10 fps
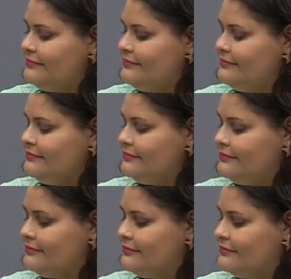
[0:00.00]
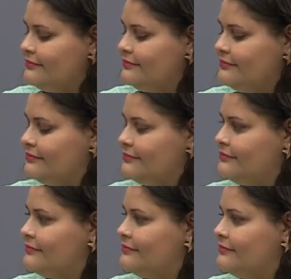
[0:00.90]

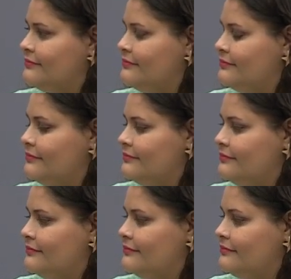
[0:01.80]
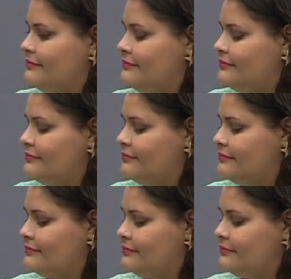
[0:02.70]

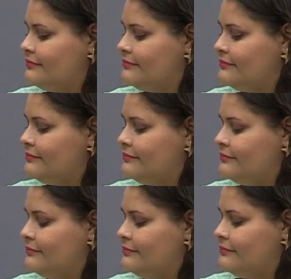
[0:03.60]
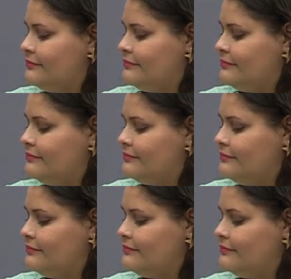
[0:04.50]

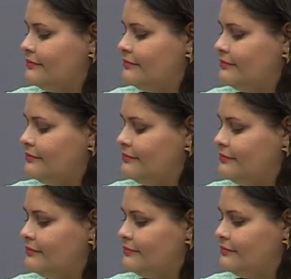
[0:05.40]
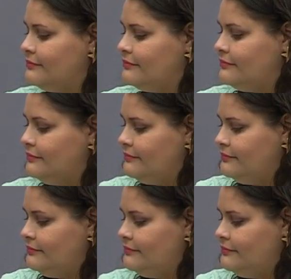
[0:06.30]

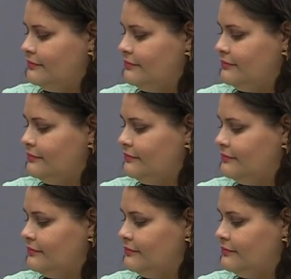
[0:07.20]
No words are spoken by the person on screen.